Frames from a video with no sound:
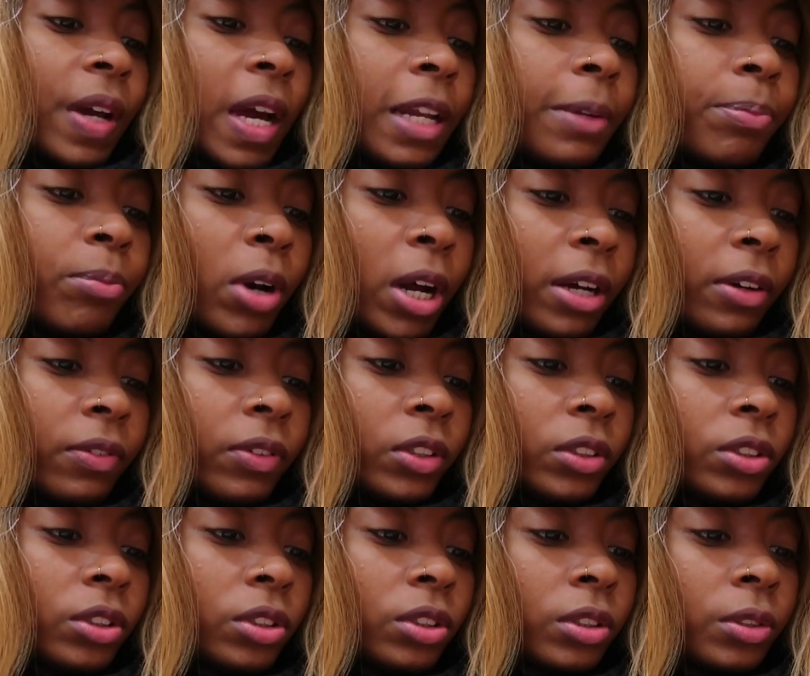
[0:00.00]
Had
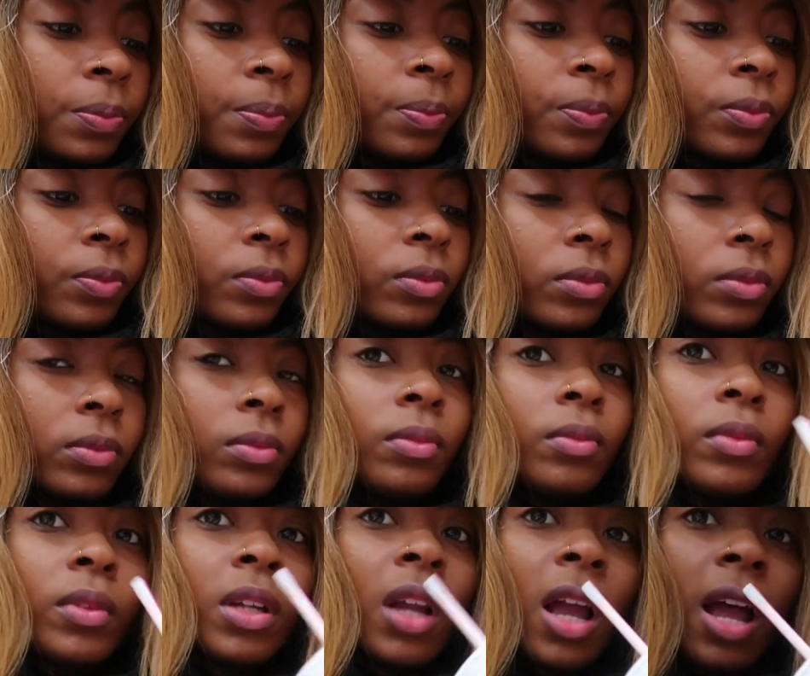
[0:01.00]
breakfast,
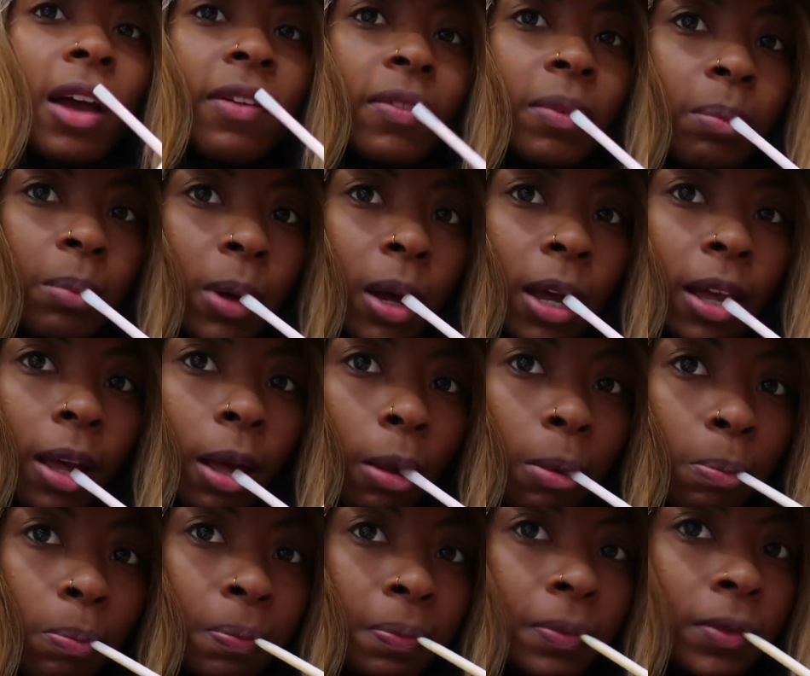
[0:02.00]
having my
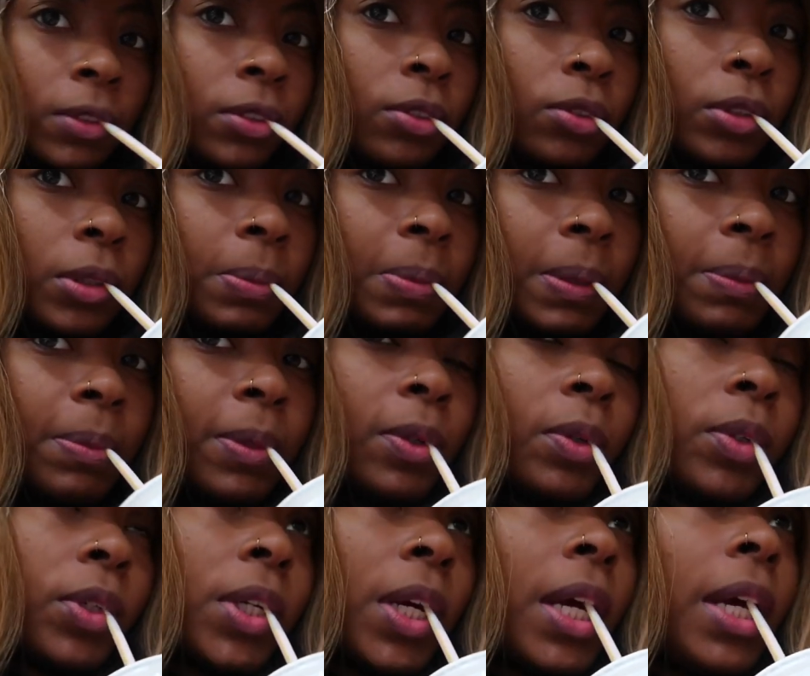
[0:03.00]
strawberry
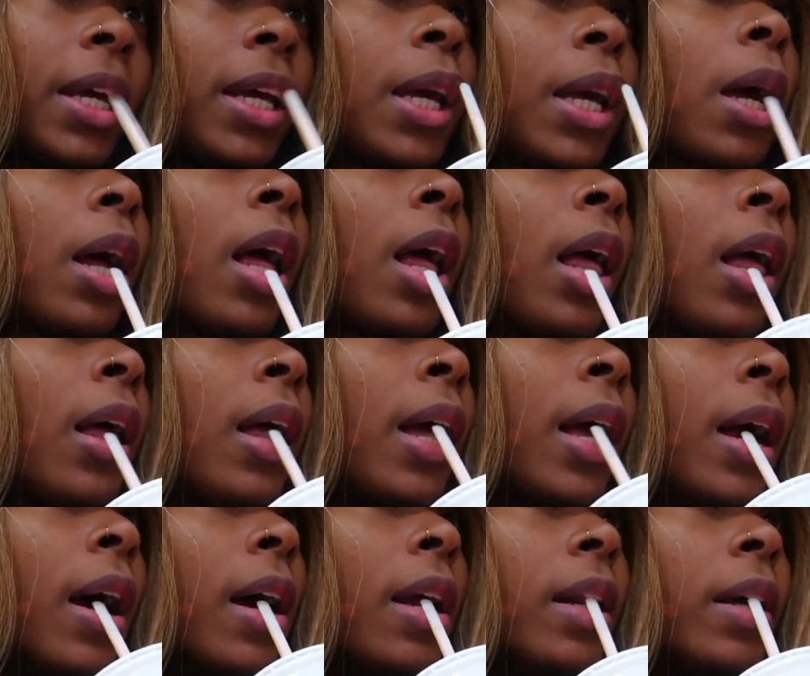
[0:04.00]
milkshake,
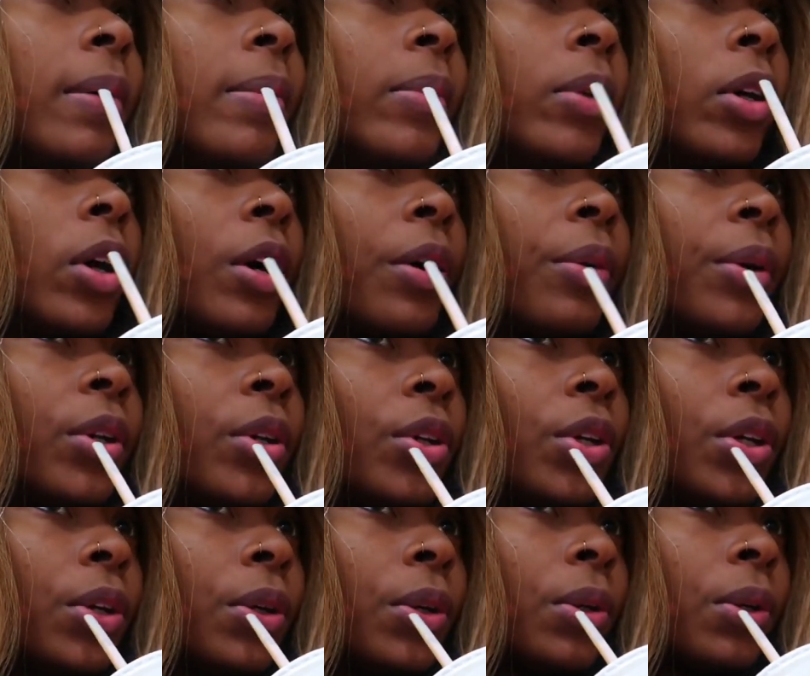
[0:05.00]
and then we'll go
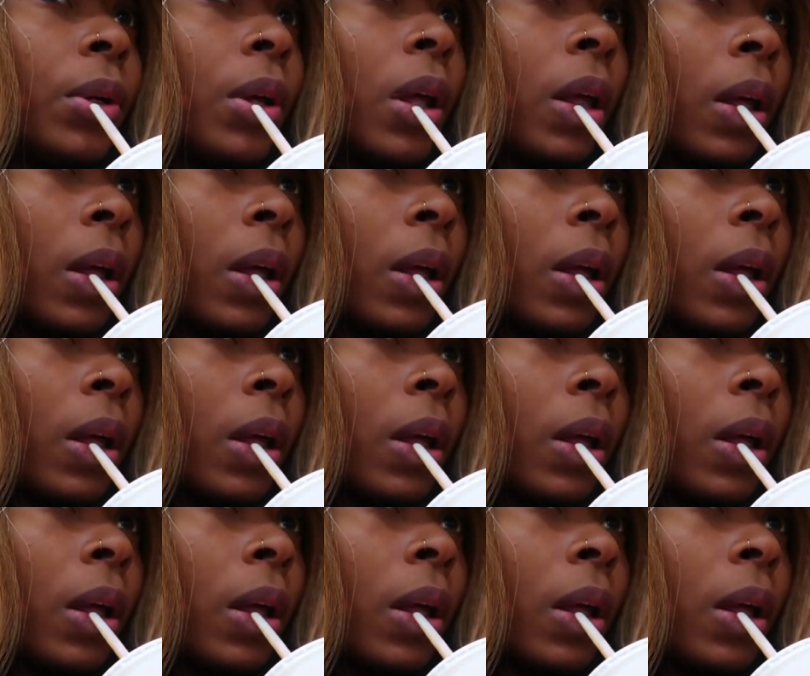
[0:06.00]
into